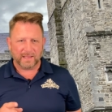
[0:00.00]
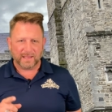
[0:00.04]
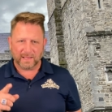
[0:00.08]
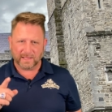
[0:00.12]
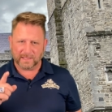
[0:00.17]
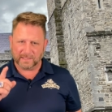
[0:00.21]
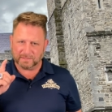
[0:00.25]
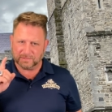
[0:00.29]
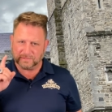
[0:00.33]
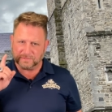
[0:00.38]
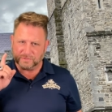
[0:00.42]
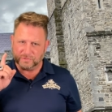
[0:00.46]

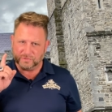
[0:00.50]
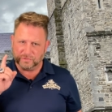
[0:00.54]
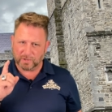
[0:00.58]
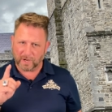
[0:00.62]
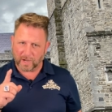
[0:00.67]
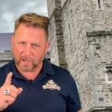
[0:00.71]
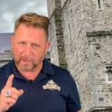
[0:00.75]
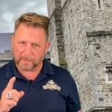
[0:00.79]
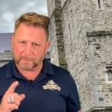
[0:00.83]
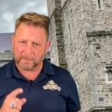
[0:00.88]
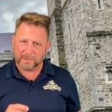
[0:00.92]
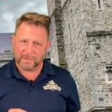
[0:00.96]
is
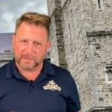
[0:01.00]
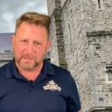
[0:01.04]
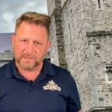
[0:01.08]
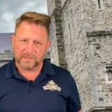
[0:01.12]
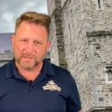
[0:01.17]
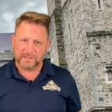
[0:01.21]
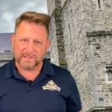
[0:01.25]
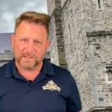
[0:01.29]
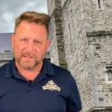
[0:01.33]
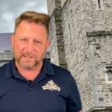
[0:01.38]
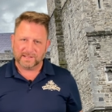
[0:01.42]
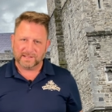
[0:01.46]
Dubh
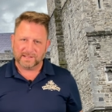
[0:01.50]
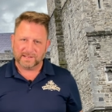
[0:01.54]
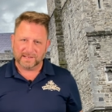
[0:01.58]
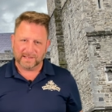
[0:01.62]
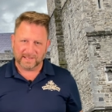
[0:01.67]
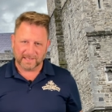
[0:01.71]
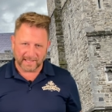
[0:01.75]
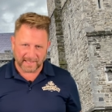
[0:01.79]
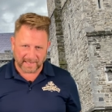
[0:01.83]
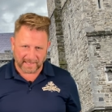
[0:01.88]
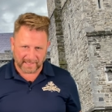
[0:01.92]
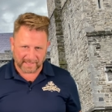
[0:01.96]

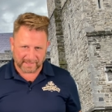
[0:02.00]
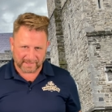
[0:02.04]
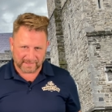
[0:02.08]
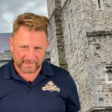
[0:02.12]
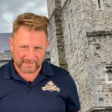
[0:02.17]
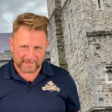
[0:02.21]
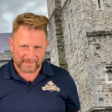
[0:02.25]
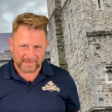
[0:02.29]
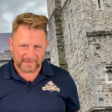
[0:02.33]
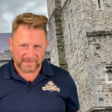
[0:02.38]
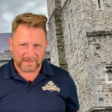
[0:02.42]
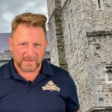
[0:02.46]
Linn
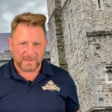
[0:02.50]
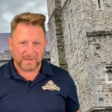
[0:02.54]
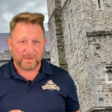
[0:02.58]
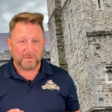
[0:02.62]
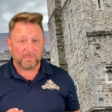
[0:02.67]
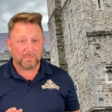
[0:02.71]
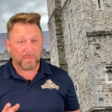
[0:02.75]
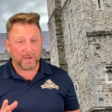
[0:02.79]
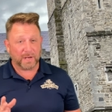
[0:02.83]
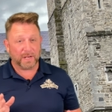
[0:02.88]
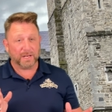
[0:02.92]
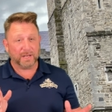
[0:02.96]

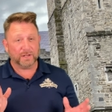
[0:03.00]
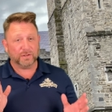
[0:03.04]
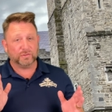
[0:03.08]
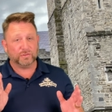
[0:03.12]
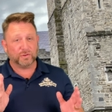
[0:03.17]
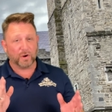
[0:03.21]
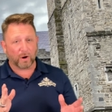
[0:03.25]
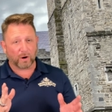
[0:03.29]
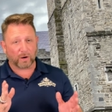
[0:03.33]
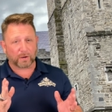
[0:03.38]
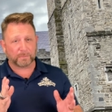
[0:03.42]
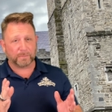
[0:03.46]
meaning
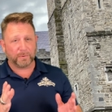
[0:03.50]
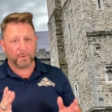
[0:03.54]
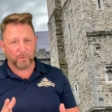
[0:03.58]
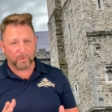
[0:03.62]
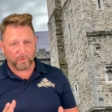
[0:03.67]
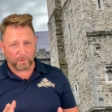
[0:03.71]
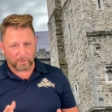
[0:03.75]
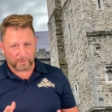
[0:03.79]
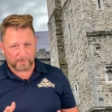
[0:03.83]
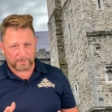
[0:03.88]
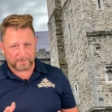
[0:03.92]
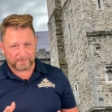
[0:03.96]
dark
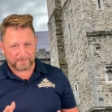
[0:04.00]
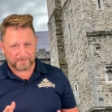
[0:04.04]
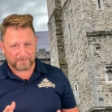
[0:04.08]
pool.